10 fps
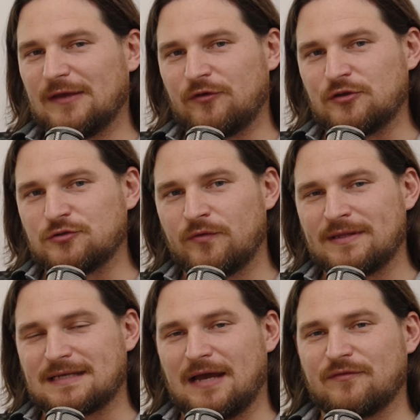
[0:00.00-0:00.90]
If you
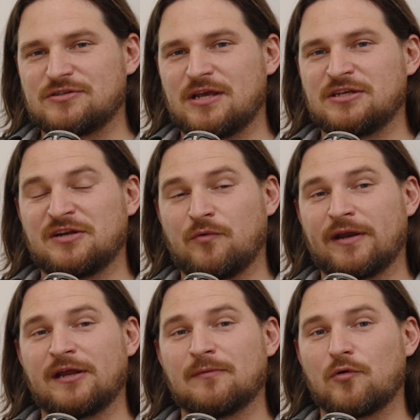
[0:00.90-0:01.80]
enjoyed this conversation
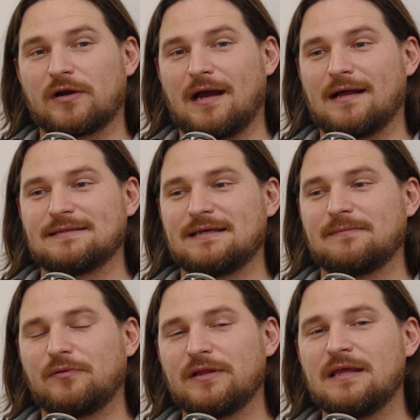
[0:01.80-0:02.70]
and want to hear more
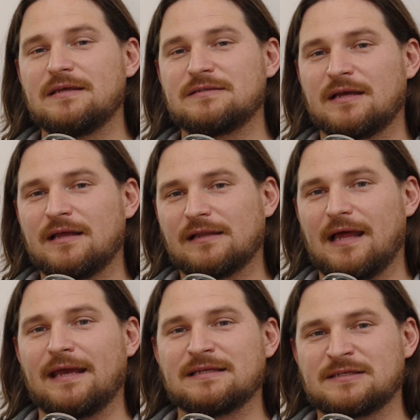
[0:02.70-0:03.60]
content, please
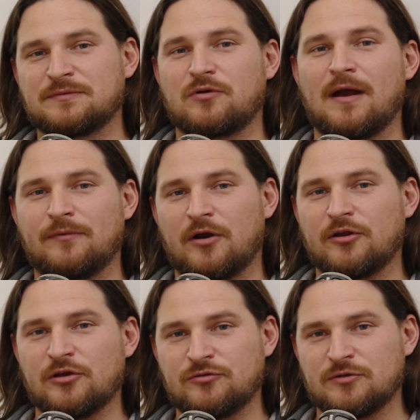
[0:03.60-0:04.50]
like and subscribe
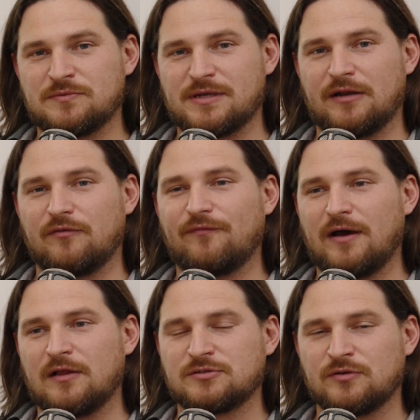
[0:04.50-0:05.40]
to our YouTube channel.
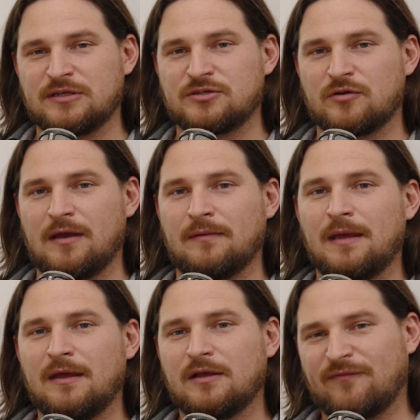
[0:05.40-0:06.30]
Follow us on Instagram.